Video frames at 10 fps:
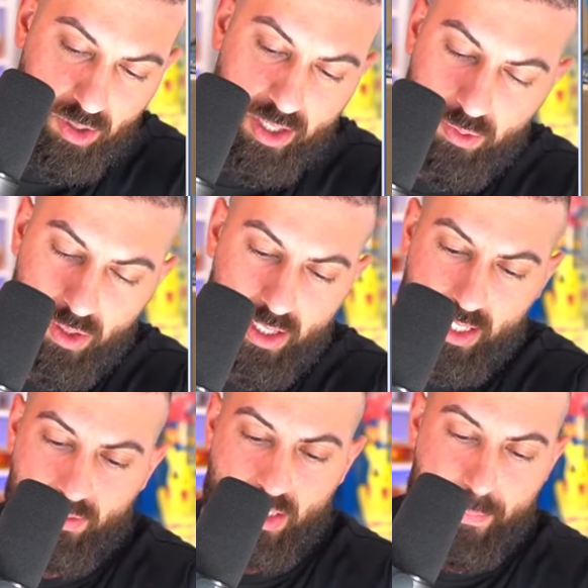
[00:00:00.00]
We're gonna we're gonna
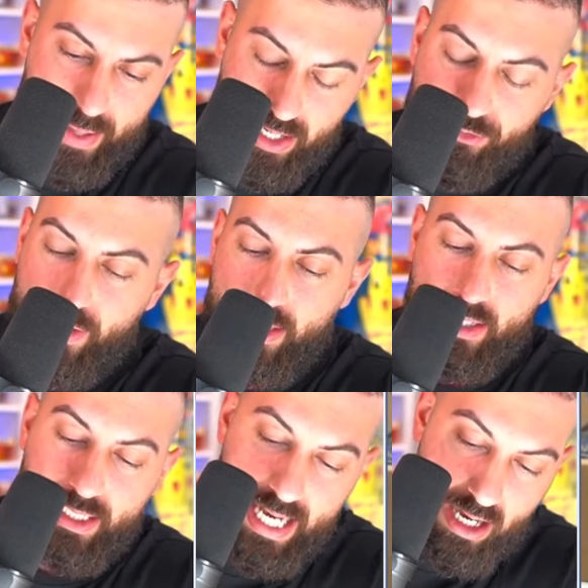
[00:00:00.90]
give it the benefit of
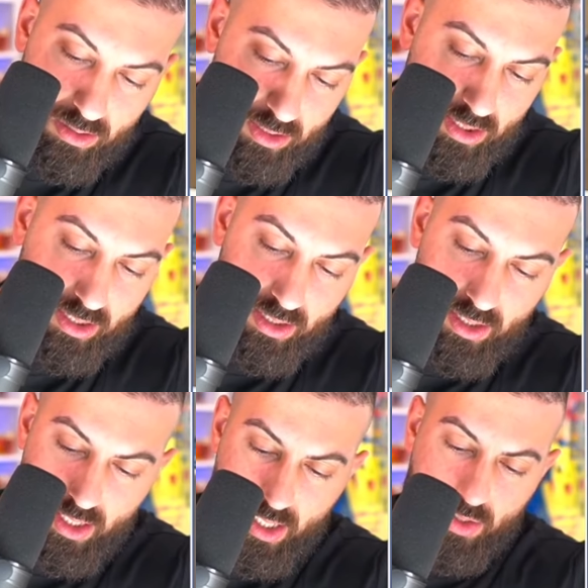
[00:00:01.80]
the doubt.
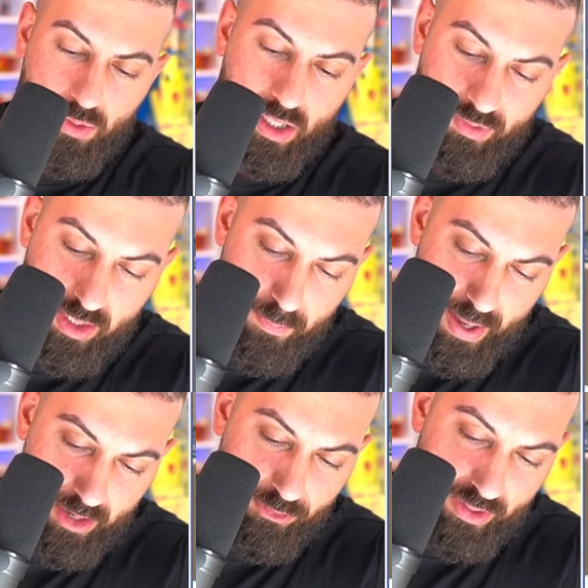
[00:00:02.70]
We'll give it the
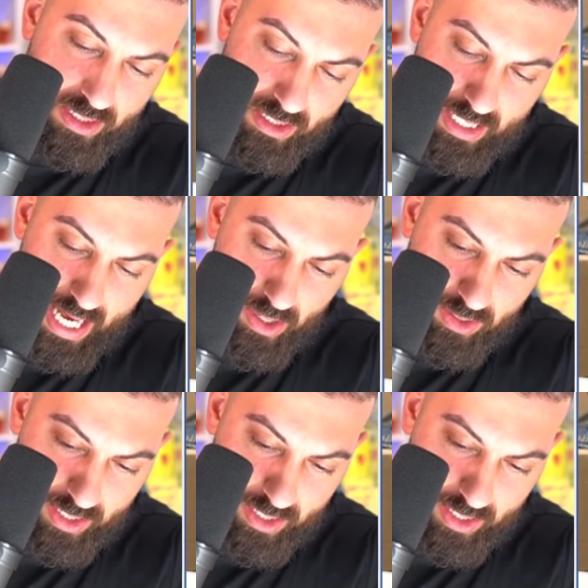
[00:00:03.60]
benefit of the doubt.